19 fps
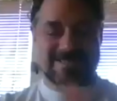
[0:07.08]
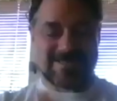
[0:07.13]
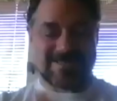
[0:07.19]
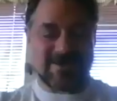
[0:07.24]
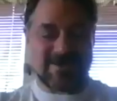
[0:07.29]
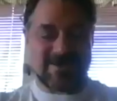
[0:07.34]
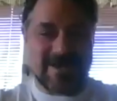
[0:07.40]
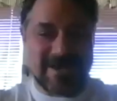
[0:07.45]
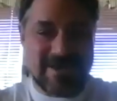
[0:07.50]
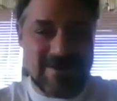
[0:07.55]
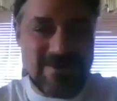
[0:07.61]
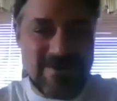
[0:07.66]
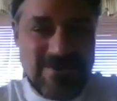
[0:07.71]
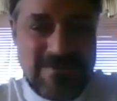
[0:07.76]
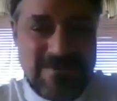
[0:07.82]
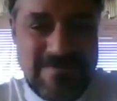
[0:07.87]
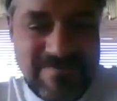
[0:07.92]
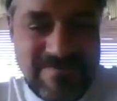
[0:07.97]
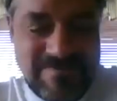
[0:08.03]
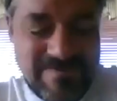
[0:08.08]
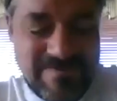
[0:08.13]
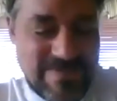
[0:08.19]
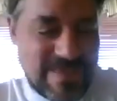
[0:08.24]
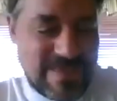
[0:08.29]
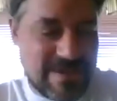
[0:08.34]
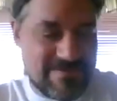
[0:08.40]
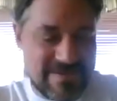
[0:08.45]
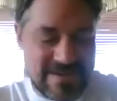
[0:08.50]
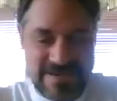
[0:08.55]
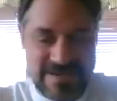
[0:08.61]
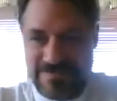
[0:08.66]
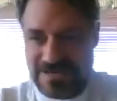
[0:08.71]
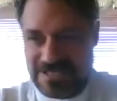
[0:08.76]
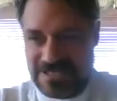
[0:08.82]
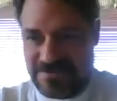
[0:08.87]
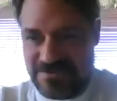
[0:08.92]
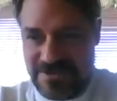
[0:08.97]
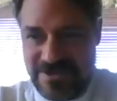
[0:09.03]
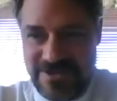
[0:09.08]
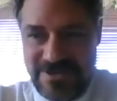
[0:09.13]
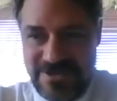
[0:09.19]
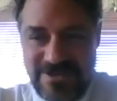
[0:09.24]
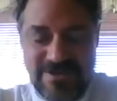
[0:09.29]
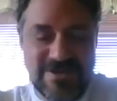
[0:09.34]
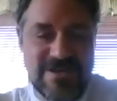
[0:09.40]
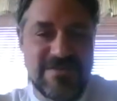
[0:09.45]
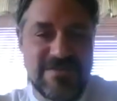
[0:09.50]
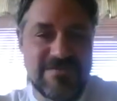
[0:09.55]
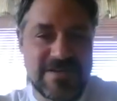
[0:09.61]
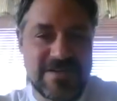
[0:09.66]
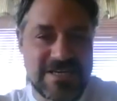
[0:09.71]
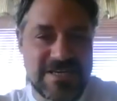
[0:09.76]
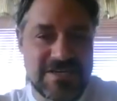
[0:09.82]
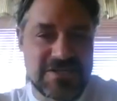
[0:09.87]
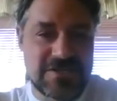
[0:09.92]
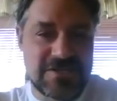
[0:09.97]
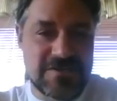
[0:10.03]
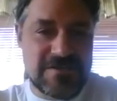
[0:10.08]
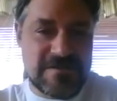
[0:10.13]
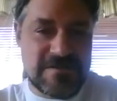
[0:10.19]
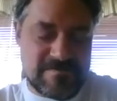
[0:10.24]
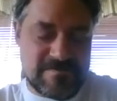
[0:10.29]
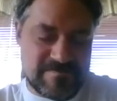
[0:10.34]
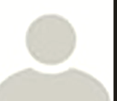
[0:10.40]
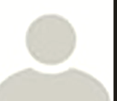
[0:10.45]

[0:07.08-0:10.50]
so thank you very much for the invitation.